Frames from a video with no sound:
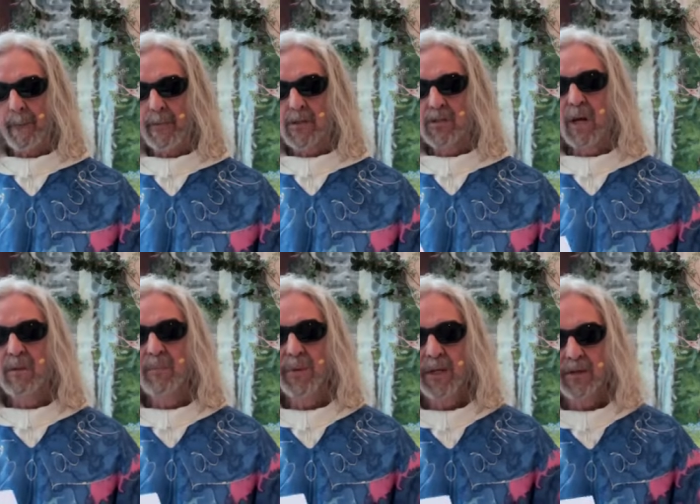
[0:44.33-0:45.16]

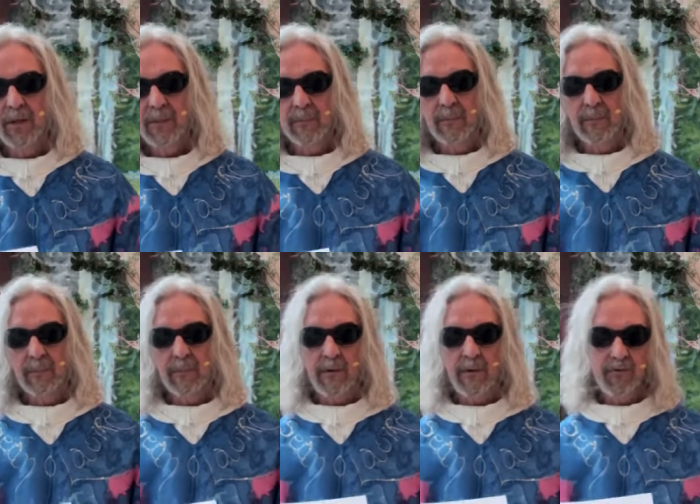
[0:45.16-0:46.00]
Simon Peter,
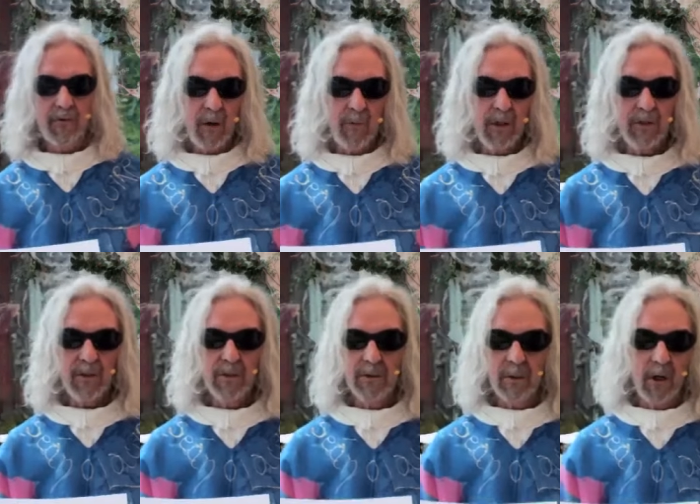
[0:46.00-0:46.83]
Thomas,
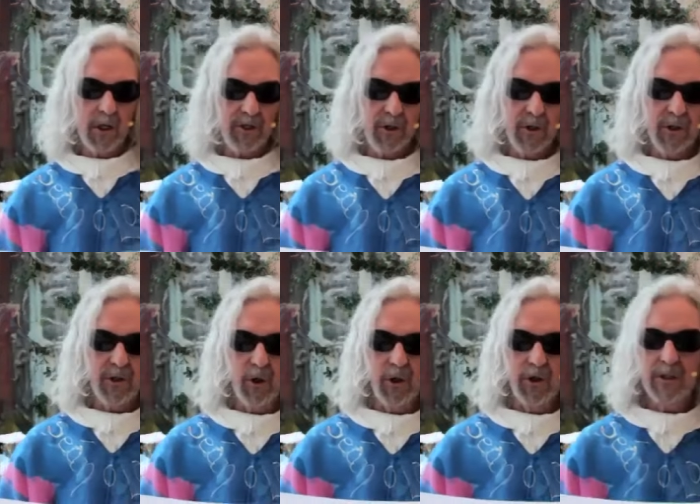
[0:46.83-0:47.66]
also
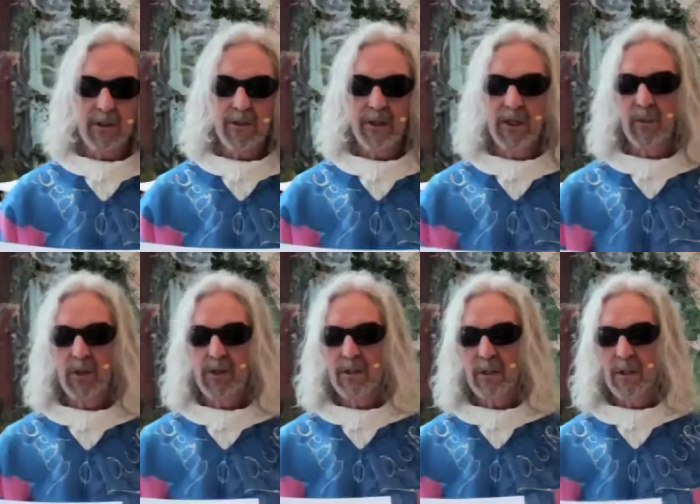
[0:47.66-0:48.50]
known as
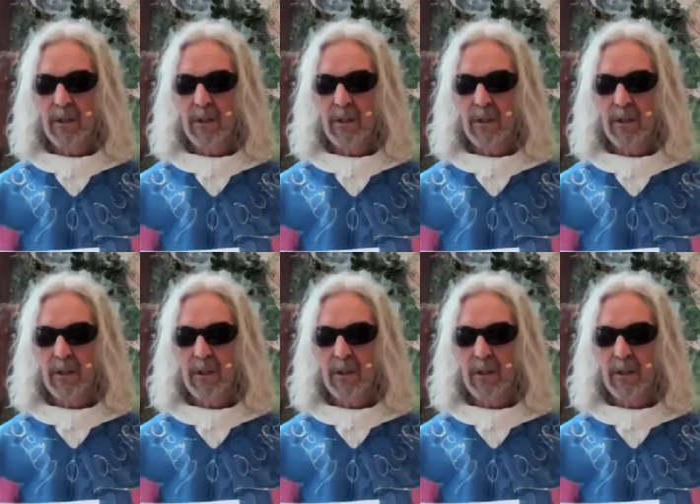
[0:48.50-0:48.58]
Didymus,